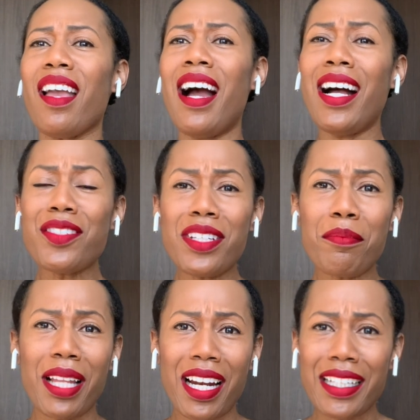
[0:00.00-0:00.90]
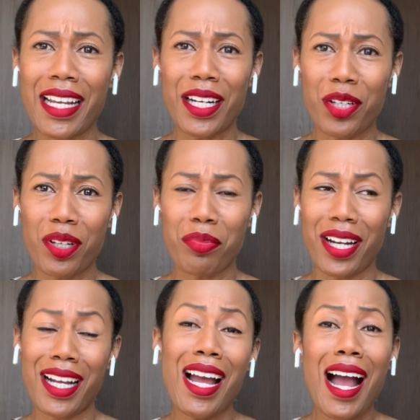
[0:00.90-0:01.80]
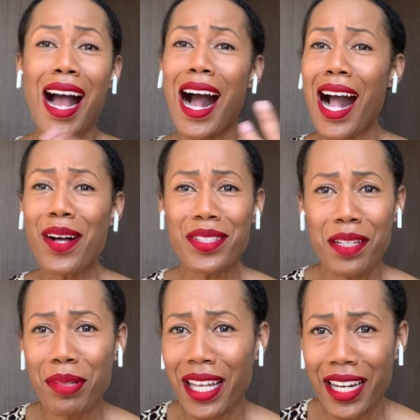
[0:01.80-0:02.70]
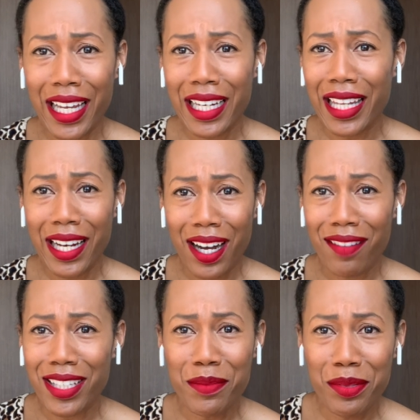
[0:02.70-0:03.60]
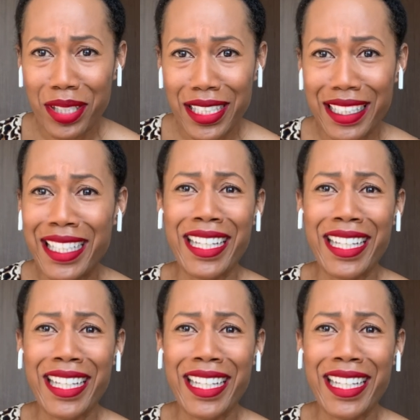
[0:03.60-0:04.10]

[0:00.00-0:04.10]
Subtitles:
I also didn't plan on taking a career break. I also didn't plan on getting laid off, let's be real.